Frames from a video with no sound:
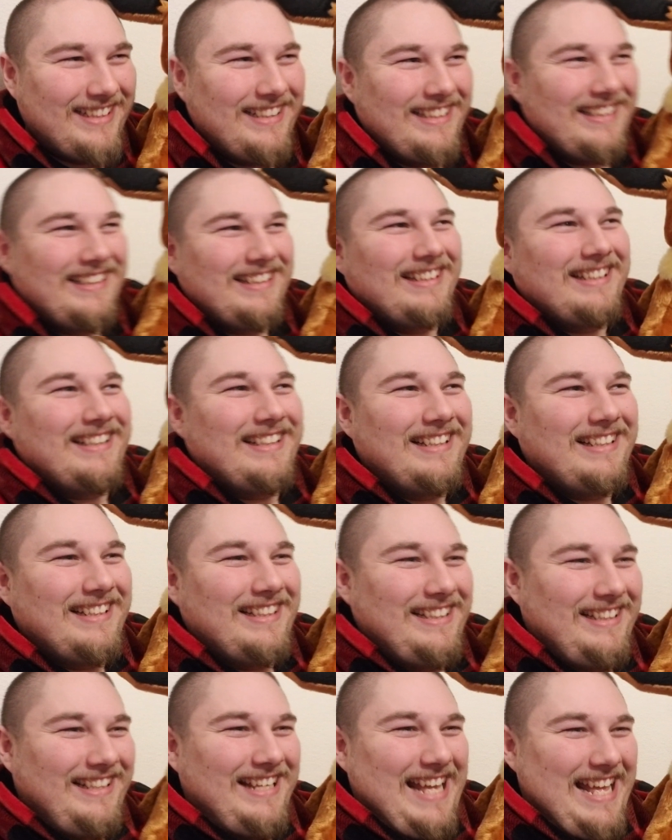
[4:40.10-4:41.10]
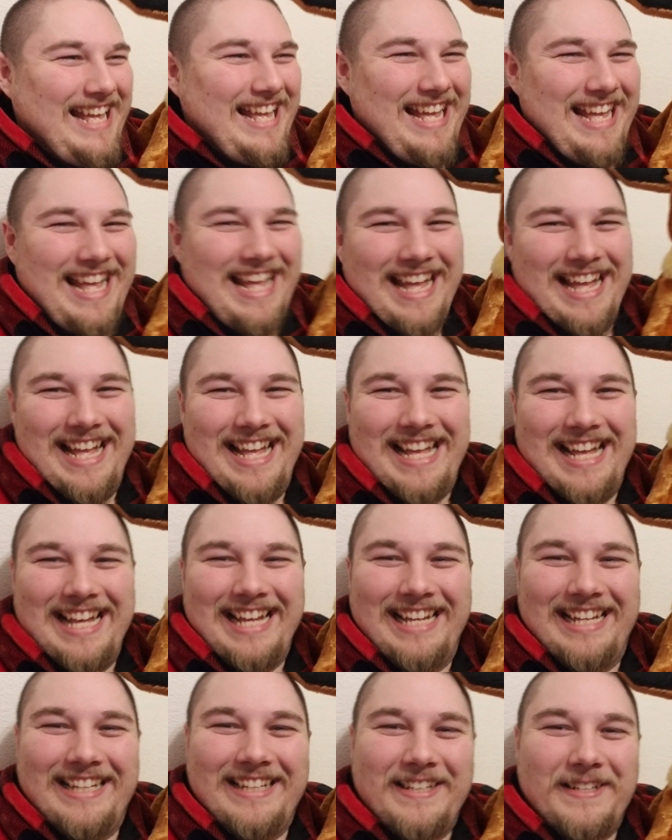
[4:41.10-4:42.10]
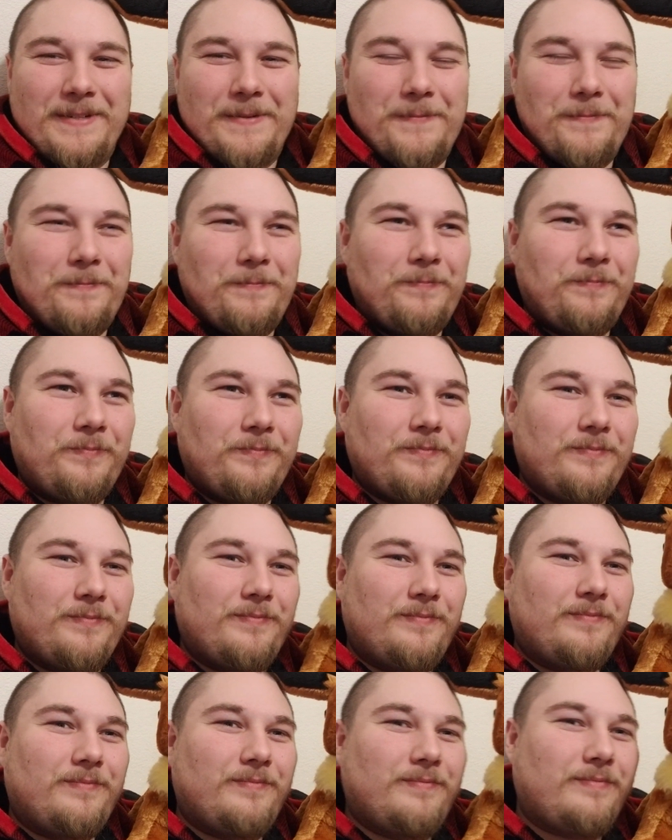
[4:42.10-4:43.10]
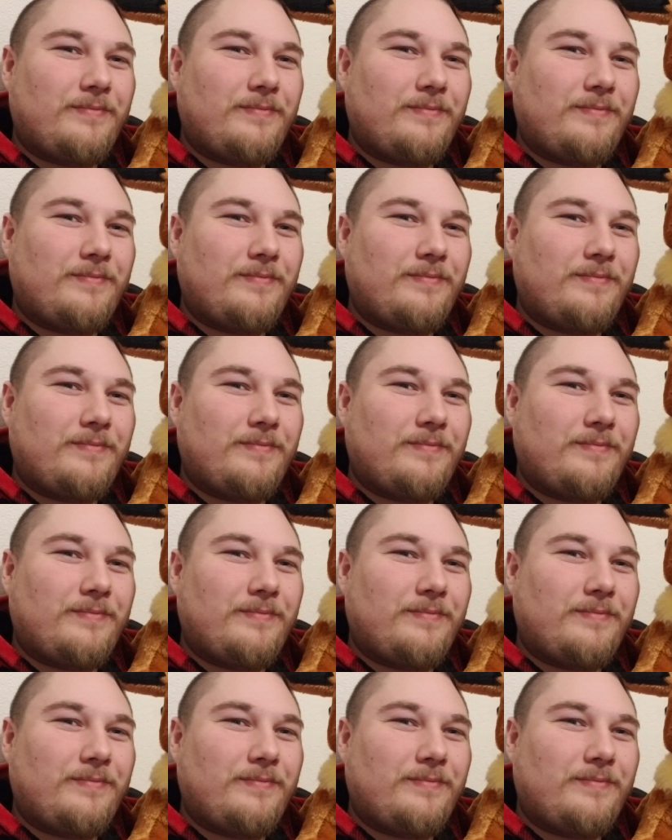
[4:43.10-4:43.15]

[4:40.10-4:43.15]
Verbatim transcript: is better. She's got boots and a hat,